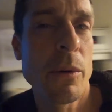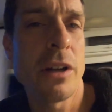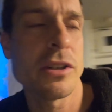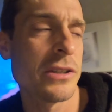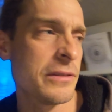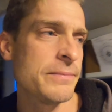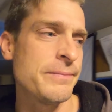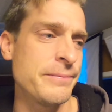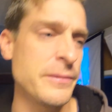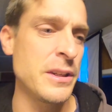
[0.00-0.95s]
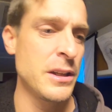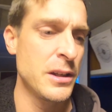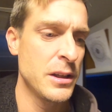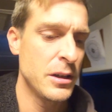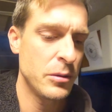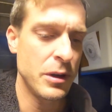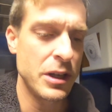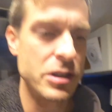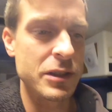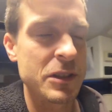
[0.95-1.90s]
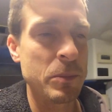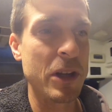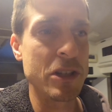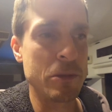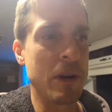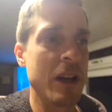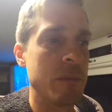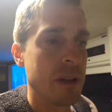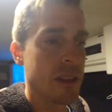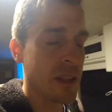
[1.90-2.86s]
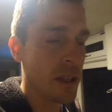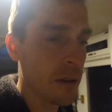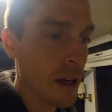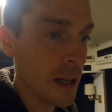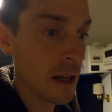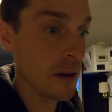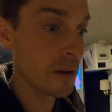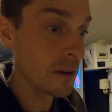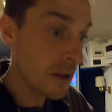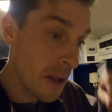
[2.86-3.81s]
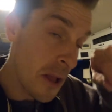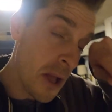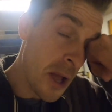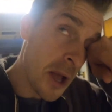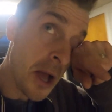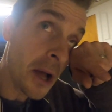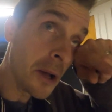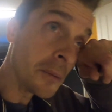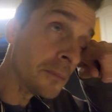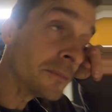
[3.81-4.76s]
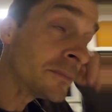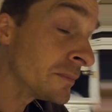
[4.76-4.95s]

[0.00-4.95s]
watching, watching SpongeBob, I think, right now. Um,